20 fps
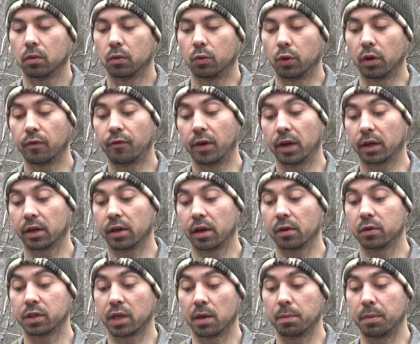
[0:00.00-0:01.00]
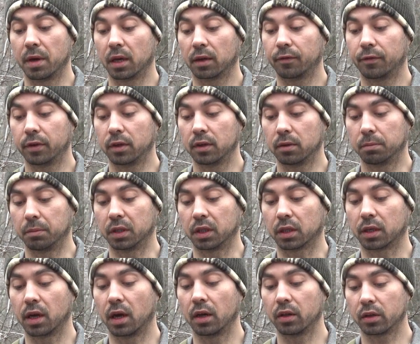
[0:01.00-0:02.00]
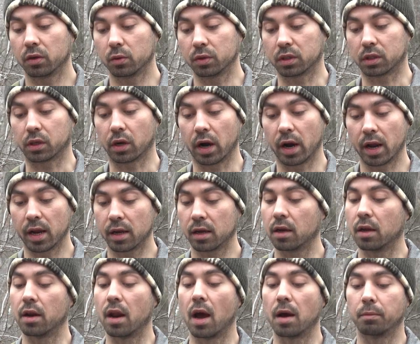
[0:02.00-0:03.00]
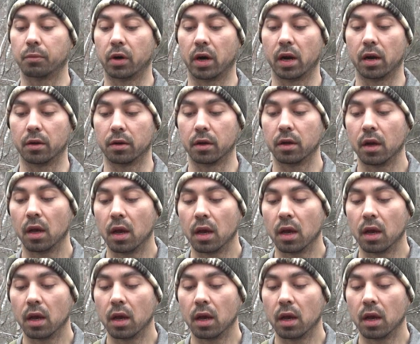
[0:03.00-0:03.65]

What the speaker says: We figured it was a Bigfoot, but the color was gray, not brown.